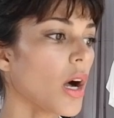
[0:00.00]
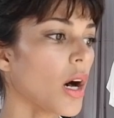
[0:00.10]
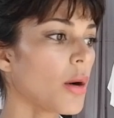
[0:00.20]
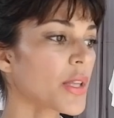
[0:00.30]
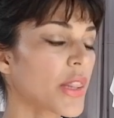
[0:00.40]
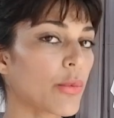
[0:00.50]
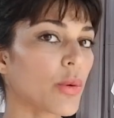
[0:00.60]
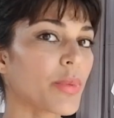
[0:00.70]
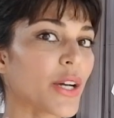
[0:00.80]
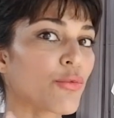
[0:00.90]
there
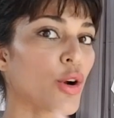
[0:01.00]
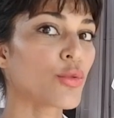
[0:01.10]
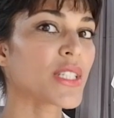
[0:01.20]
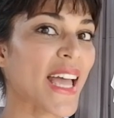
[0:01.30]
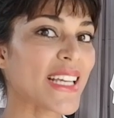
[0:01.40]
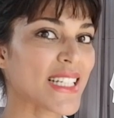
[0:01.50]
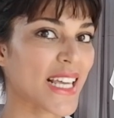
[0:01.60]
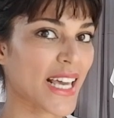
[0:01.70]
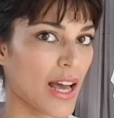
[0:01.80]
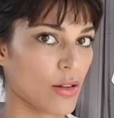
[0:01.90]
will be a
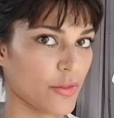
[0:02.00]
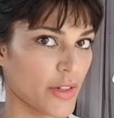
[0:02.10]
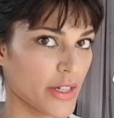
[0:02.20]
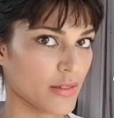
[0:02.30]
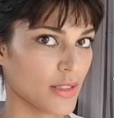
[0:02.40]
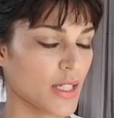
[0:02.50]
rotating alpha.